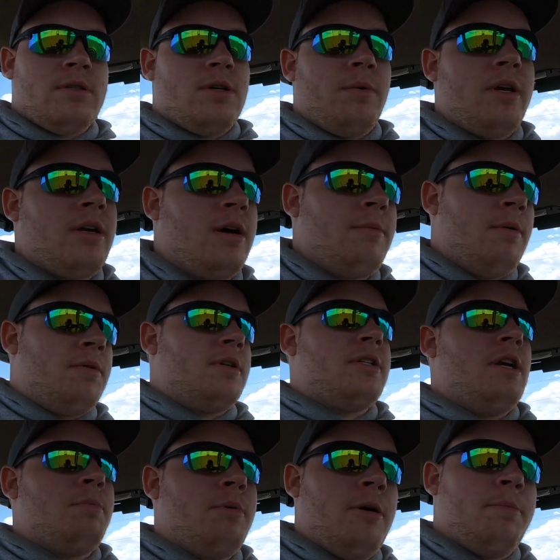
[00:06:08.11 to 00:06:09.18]
So we come in with the
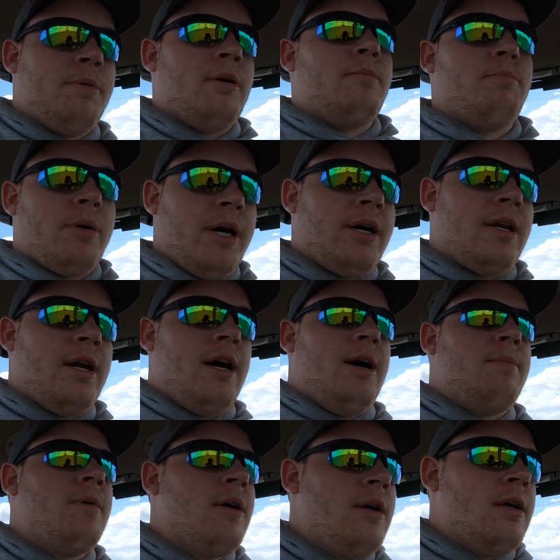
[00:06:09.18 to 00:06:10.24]
deep ripper, break it
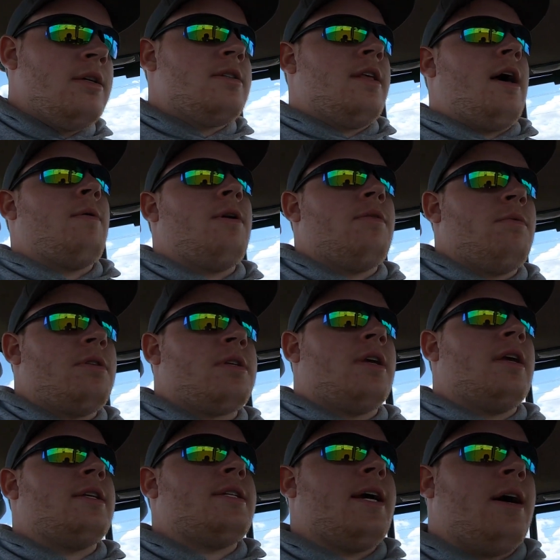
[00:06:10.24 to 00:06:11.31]
up, so that way the roots
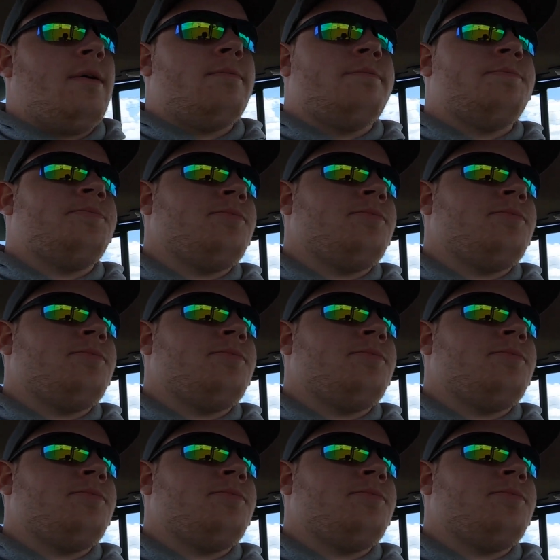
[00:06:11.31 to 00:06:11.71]
can get down.